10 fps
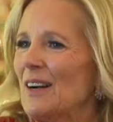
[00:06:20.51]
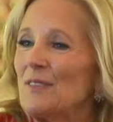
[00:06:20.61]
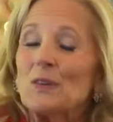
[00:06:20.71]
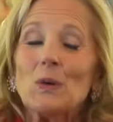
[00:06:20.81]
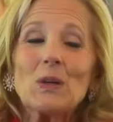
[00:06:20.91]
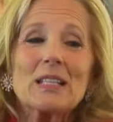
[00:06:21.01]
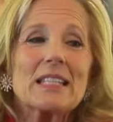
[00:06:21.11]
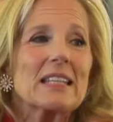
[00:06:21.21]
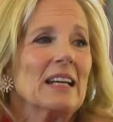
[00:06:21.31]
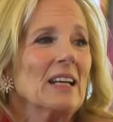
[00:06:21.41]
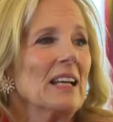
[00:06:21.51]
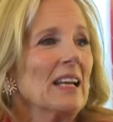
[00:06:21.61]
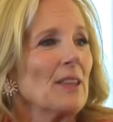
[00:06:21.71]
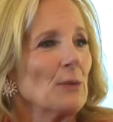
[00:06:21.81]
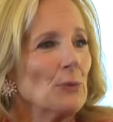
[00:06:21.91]
Of course,
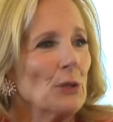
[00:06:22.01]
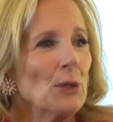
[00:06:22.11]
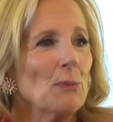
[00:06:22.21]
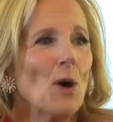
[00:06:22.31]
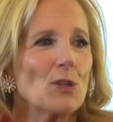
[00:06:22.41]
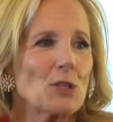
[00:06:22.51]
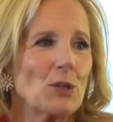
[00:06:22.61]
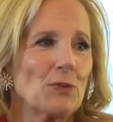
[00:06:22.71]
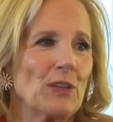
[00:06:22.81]
the room also